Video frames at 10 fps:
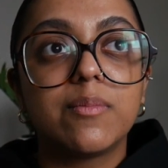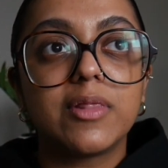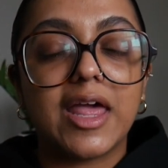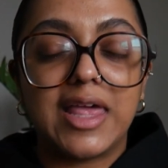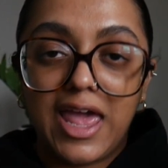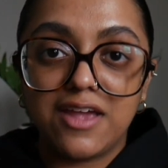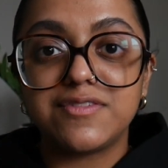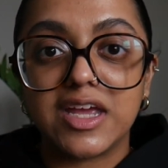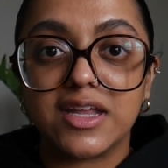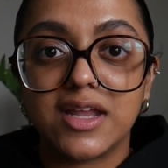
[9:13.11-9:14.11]
like caved
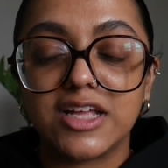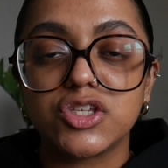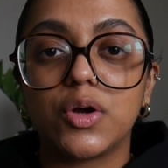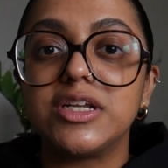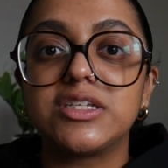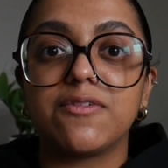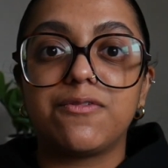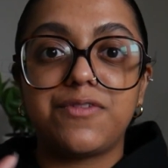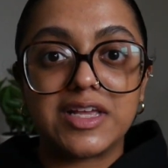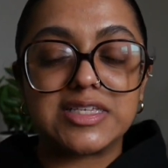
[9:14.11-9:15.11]
in, and so I need to
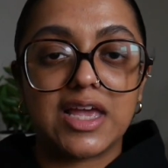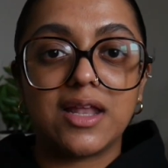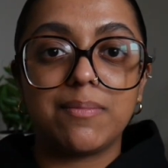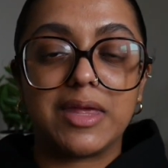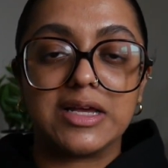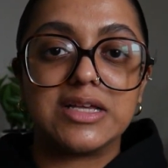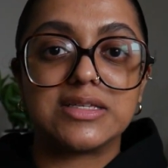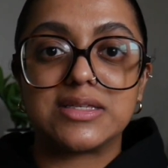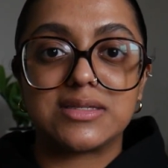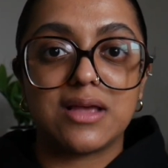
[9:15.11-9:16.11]
fix it
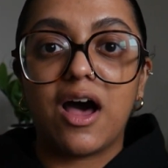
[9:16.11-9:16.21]
because